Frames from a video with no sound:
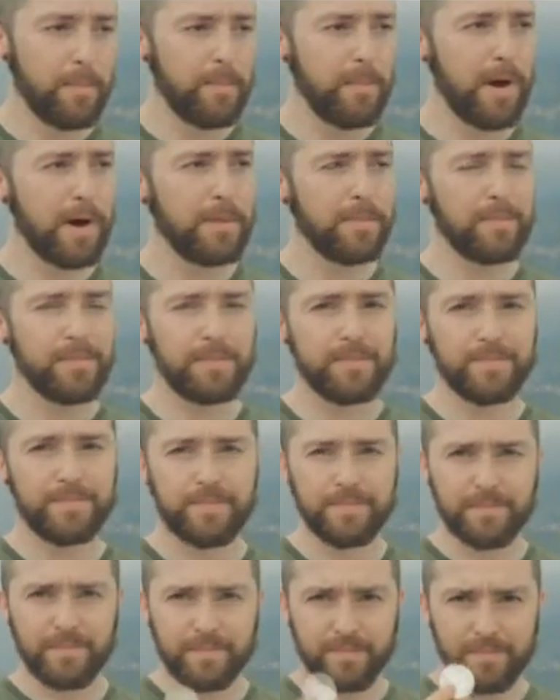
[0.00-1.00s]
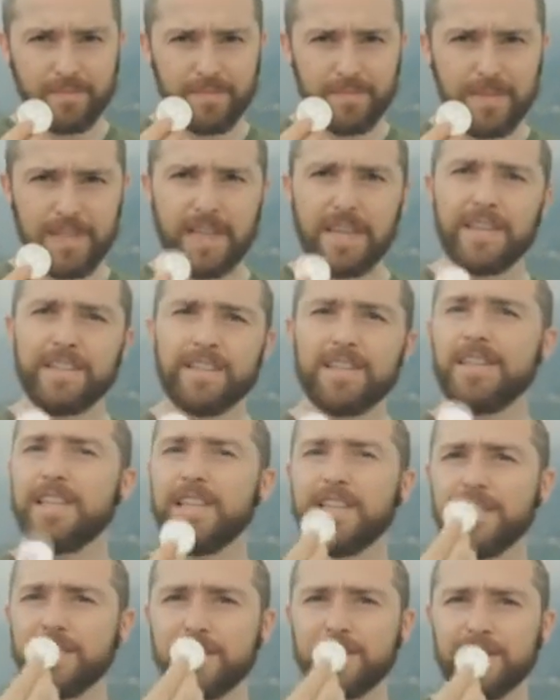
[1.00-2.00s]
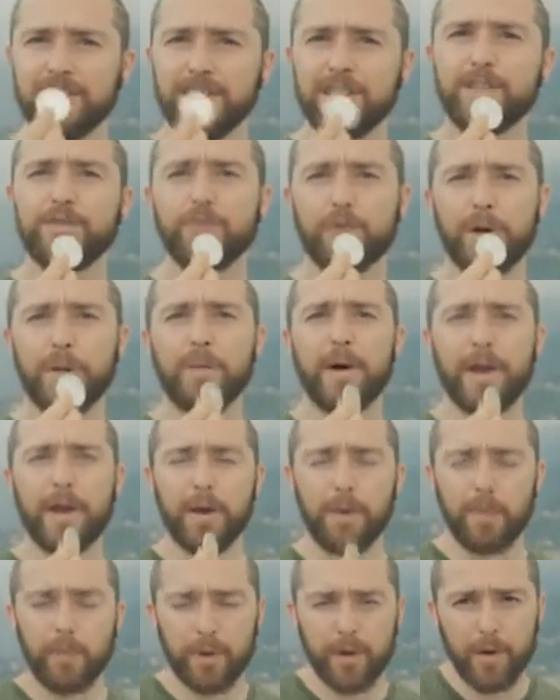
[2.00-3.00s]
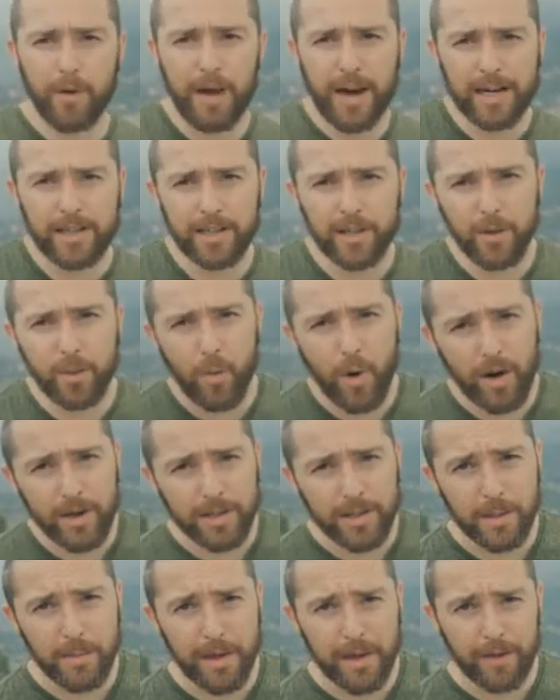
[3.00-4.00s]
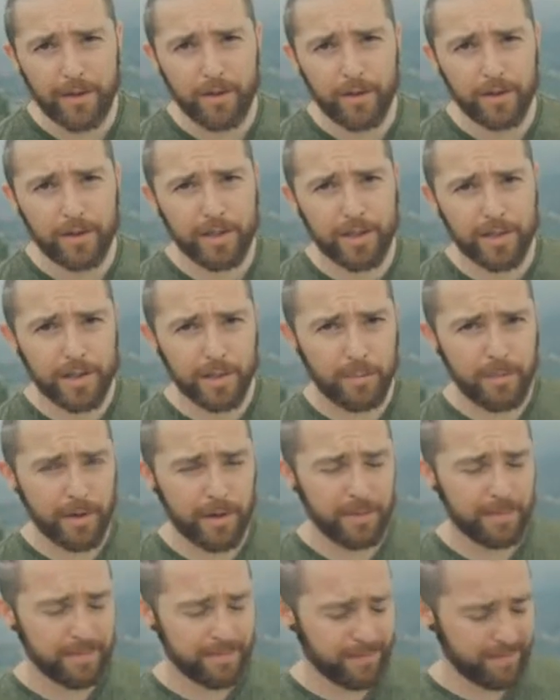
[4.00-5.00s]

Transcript: But this is real money. We don't actually want to make those disappear.